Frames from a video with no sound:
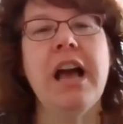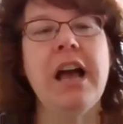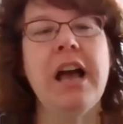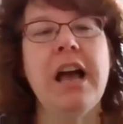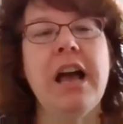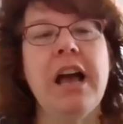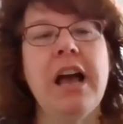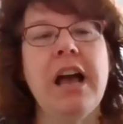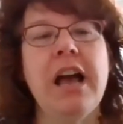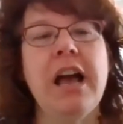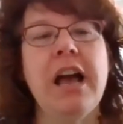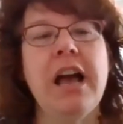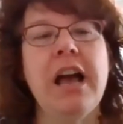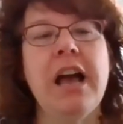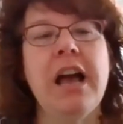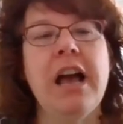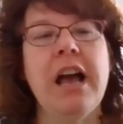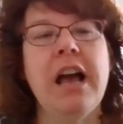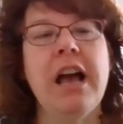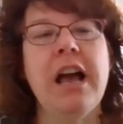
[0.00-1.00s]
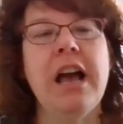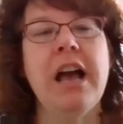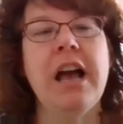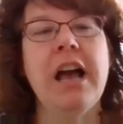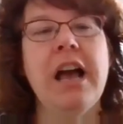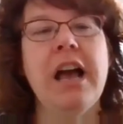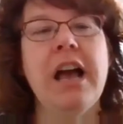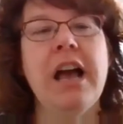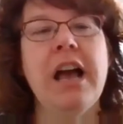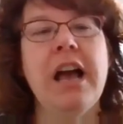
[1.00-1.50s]
You're going to learn
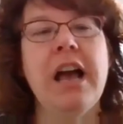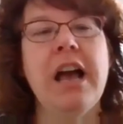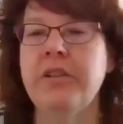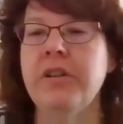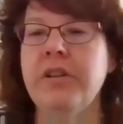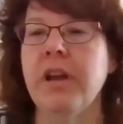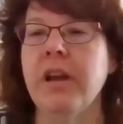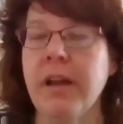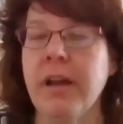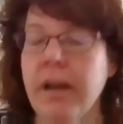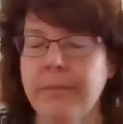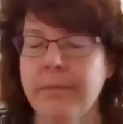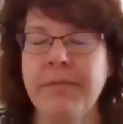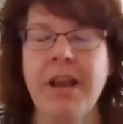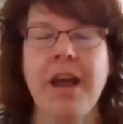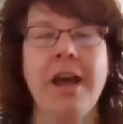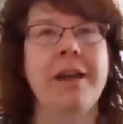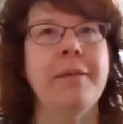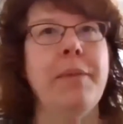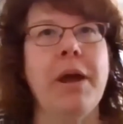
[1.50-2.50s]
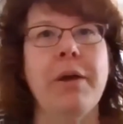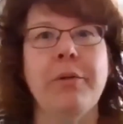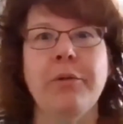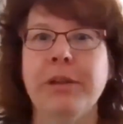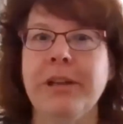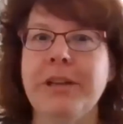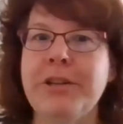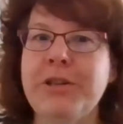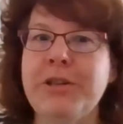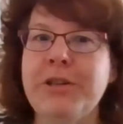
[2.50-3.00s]
about you're going
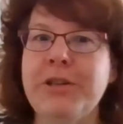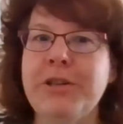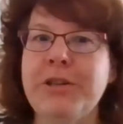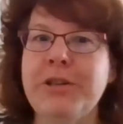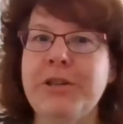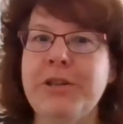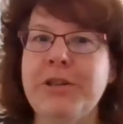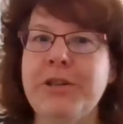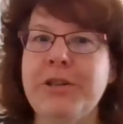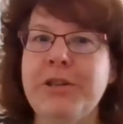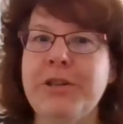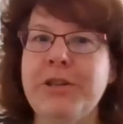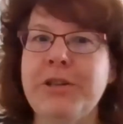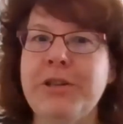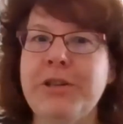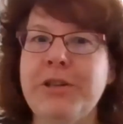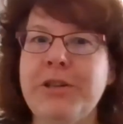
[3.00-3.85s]
to